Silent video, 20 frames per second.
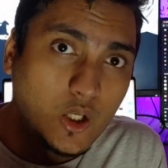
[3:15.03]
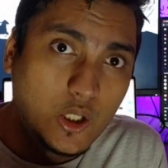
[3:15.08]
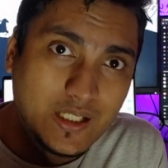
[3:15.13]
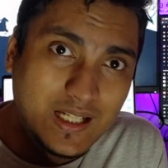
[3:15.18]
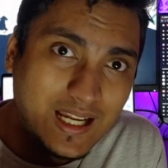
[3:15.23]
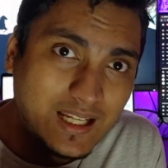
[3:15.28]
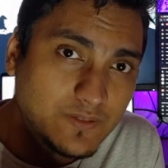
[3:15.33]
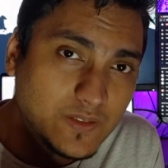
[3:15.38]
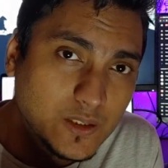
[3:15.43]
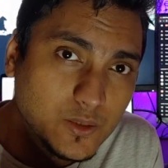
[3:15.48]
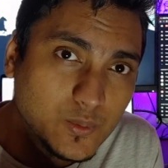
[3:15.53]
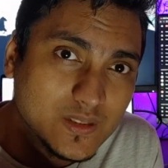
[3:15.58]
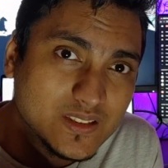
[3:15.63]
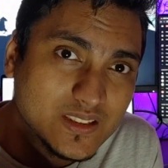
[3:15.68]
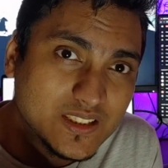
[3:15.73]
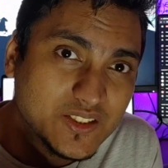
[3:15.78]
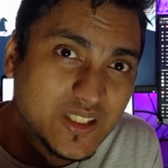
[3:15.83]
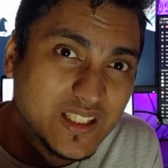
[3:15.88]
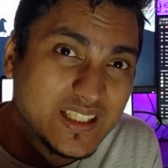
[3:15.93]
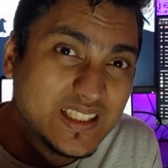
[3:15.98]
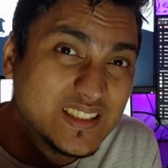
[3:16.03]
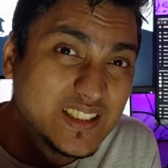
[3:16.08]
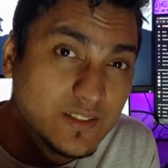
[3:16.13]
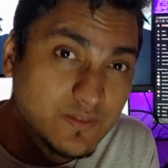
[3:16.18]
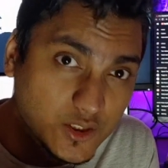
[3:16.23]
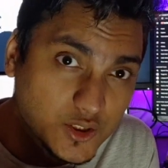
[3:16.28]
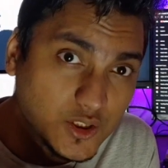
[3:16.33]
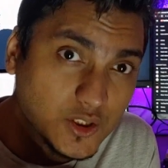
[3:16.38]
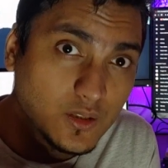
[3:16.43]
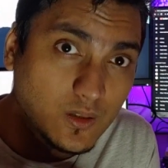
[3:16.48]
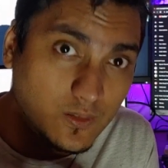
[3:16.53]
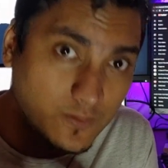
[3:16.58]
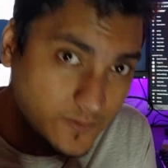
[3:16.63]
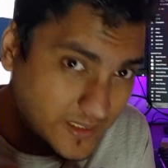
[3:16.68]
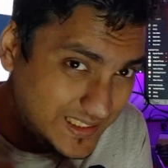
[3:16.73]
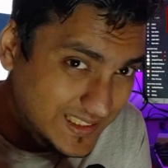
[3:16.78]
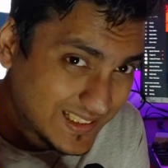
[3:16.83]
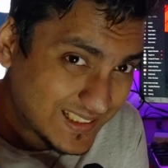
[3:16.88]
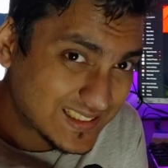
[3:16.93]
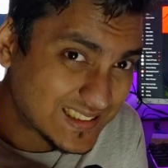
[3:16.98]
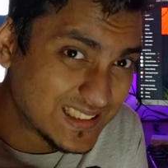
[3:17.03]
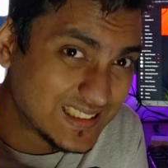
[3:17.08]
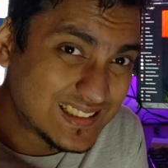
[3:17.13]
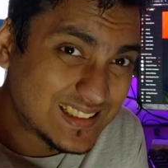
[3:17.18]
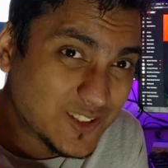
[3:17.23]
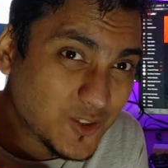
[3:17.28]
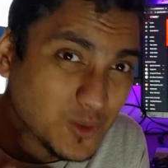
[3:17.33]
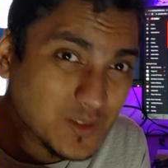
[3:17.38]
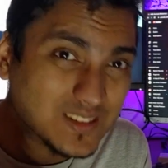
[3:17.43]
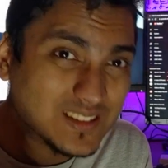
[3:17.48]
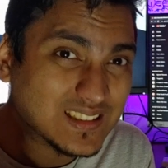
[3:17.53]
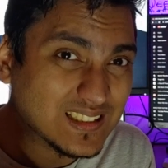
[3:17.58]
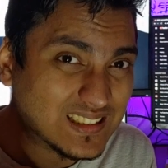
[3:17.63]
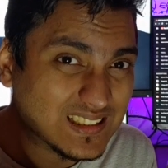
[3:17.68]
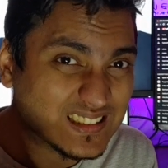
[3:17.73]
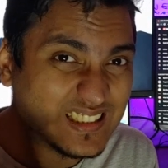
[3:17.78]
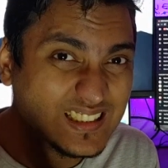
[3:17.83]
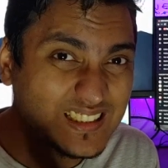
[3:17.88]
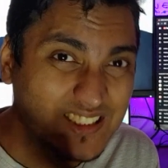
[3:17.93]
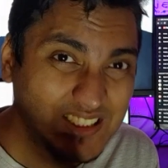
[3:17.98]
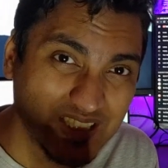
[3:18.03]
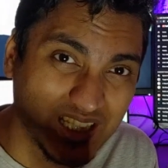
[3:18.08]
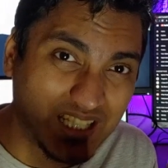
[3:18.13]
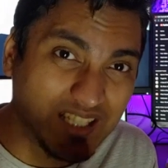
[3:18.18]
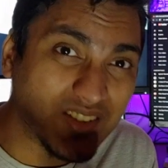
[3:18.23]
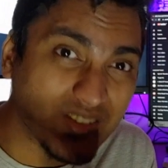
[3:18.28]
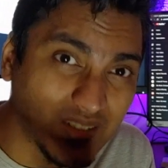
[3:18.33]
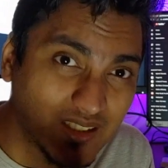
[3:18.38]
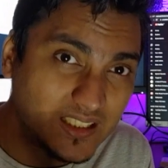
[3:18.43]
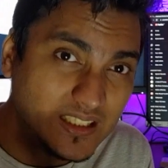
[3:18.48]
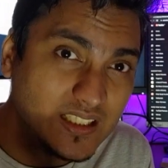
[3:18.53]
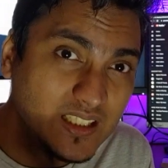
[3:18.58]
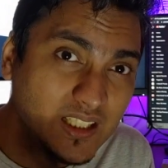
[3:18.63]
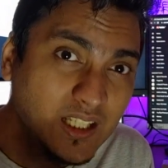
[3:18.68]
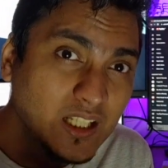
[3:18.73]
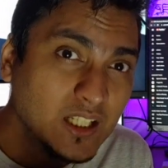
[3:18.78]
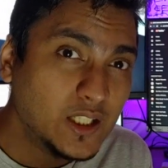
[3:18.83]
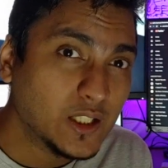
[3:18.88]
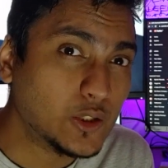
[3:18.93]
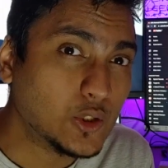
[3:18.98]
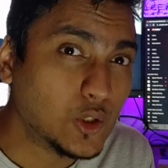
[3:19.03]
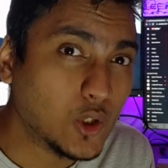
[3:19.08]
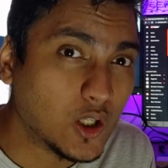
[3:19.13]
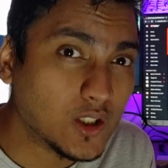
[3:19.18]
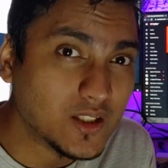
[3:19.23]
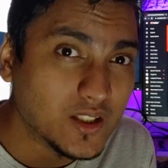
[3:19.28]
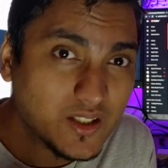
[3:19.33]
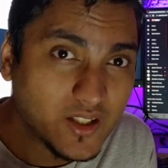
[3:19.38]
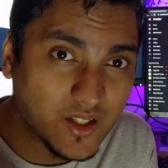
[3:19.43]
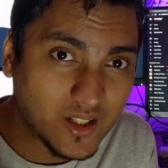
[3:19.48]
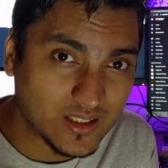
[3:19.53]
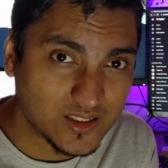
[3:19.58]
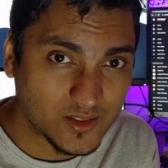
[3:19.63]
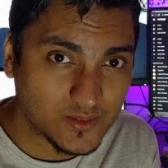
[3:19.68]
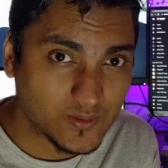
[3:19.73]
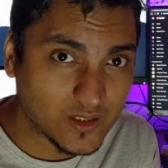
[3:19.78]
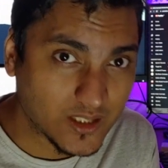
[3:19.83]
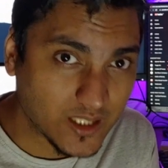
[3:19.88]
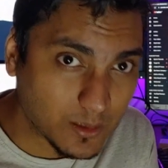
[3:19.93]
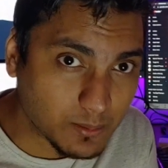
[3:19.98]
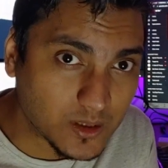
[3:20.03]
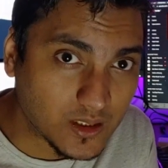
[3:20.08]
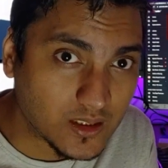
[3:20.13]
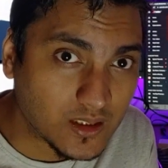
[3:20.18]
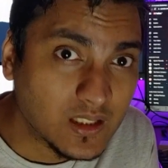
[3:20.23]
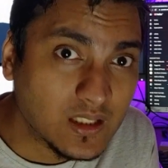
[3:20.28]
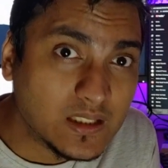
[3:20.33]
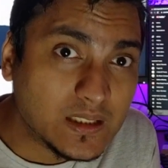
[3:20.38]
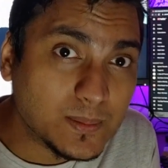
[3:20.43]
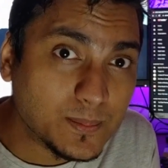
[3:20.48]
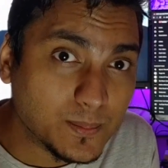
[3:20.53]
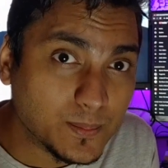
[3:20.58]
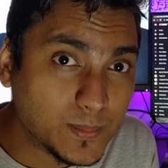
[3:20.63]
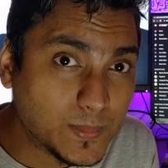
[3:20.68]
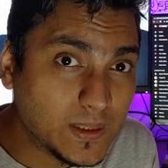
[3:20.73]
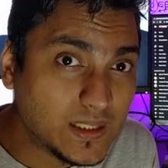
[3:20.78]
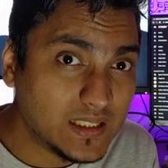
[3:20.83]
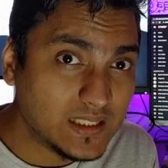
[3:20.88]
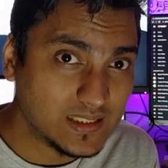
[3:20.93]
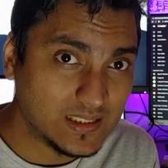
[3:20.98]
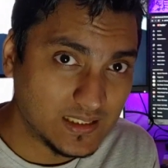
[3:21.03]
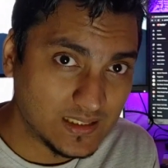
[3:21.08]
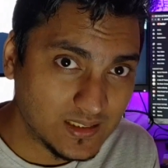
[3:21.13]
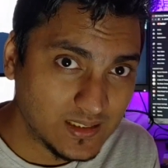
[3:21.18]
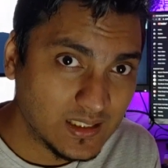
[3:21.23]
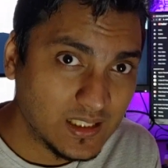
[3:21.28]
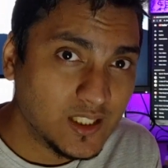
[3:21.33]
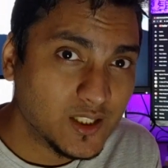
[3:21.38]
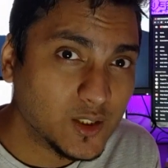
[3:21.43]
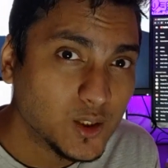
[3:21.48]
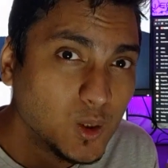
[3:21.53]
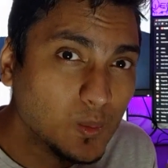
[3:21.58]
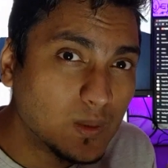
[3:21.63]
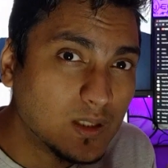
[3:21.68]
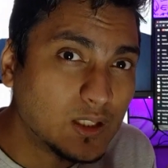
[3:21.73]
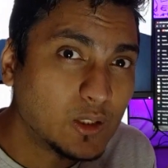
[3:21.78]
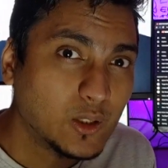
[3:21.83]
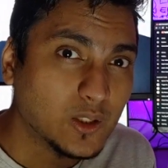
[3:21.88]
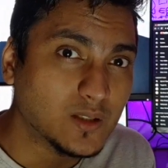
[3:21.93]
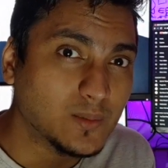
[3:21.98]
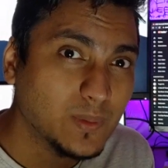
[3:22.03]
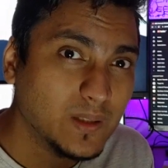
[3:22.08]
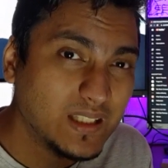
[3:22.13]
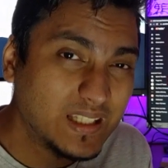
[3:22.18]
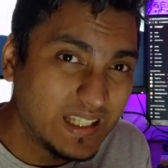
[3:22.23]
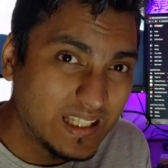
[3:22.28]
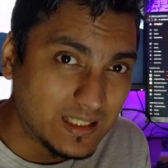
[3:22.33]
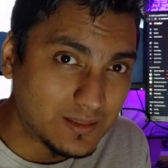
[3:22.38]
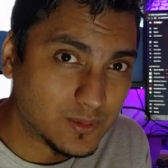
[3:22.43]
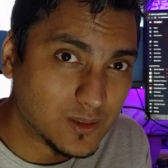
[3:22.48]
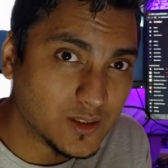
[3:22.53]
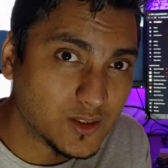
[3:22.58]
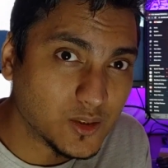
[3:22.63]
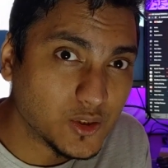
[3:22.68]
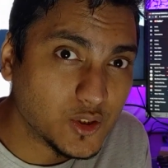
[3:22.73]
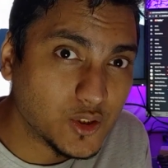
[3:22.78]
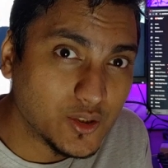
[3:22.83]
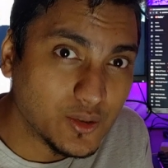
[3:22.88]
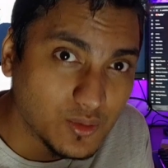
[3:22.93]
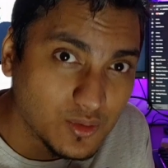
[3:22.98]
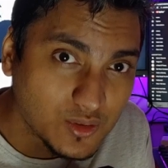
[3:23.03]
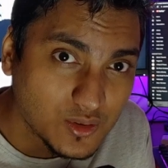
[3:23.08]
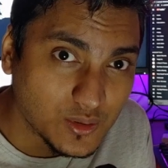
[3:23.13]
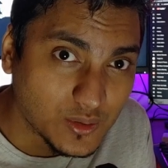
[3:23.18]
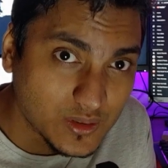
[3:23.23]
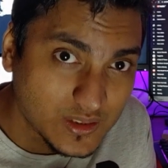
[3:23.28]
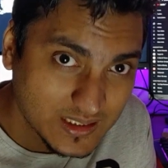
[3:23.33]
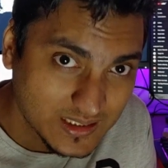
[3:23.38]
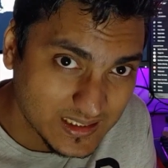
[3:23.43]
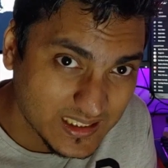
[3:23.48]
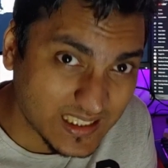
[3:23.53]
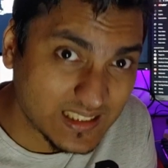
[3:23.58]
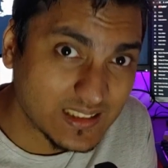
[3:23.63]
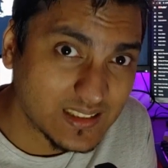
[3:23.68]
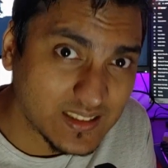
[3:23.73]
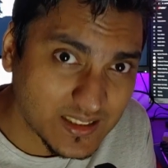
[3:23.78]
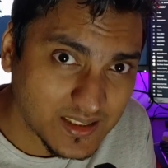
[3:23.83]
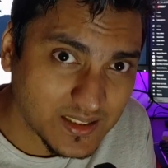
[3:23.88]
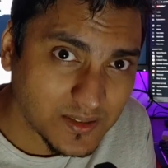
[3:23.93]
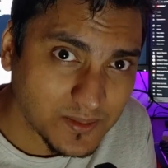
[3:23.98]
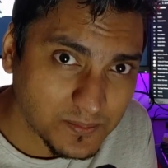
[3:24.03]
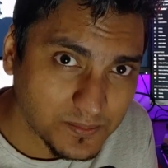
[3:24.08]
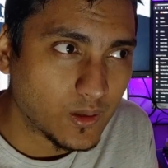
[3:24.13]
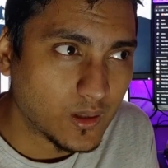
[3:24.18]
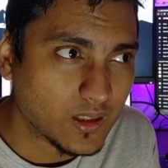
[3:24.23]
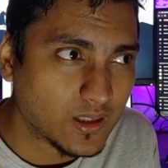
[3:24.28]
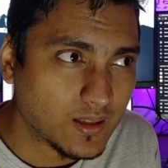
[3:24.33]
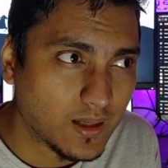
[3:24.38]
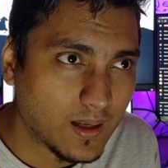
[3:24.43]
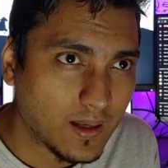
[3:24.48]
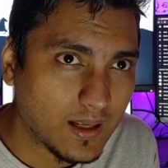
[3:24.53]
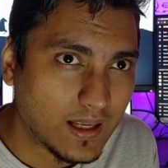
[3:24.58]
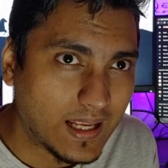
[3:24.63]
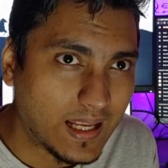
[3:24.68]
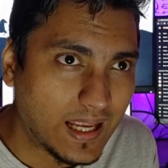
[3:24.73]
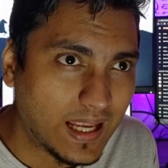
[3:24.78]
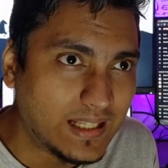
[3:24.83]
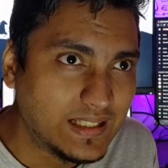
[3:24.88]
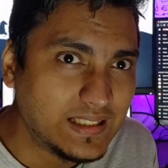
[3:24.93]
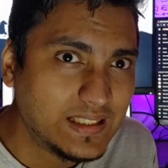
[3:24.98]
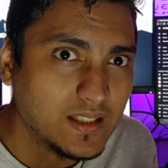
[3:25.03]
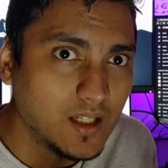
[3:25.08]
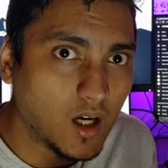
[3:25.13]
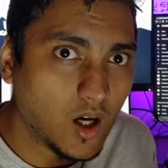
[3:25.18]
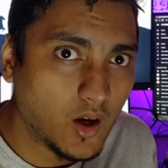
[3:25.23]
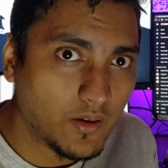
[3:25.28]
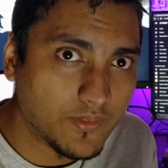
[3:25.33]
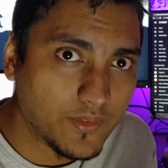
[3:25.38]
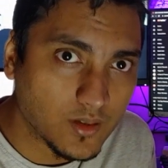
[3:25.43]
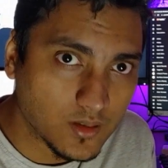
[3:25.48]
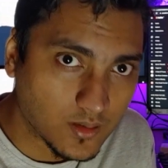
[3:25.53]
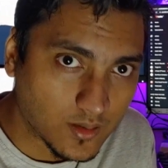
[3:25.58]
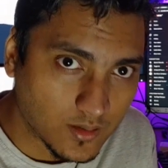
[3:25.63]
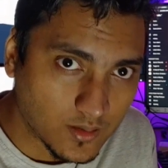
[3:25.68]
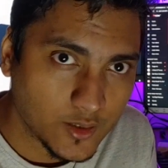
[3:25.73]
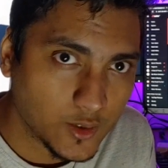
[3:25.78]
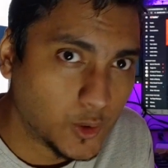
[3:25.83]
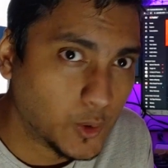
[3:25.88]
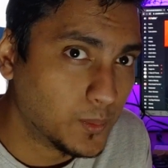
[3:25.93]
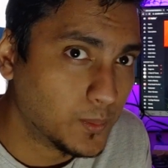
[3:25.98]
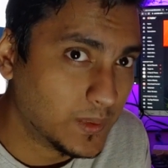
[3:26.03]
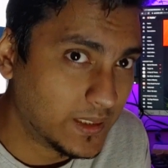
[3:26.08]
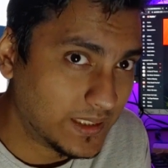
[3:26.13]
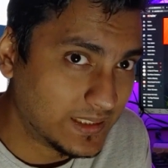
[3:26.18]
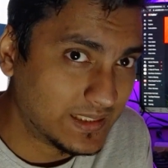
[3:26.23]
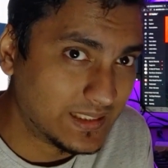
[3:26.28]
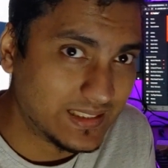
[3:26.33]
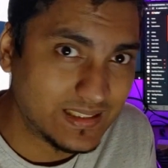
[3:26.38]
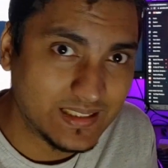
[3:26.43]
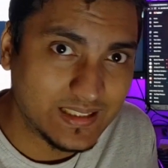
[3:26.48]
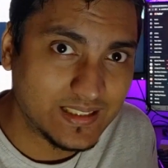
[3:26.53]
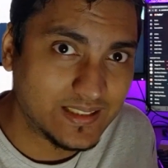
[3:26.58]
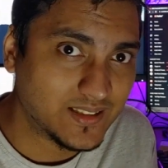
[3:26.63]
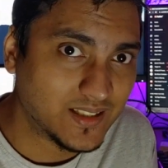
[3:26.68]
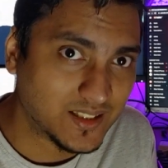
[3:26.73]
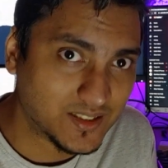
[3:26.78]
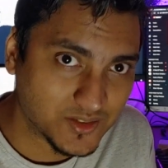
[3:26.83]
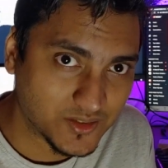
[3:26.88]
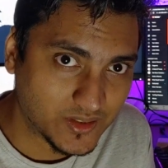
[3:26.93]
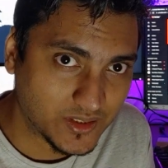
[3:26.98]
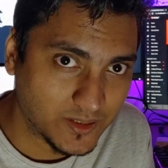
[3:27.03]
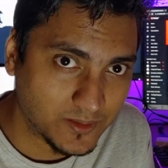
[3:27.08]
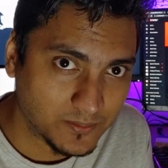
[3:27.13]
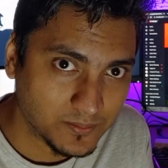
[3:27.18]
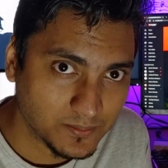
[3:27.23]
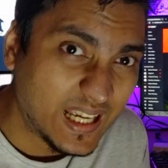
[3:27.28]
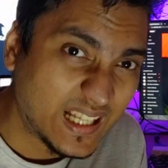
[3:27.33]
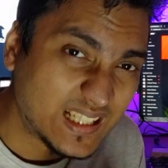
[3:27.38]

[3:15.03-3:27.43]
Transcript: or high frequency trading division of TRC, those skills are generally not transferable, meaning you will not be able to use those skills for any other domain in the industry.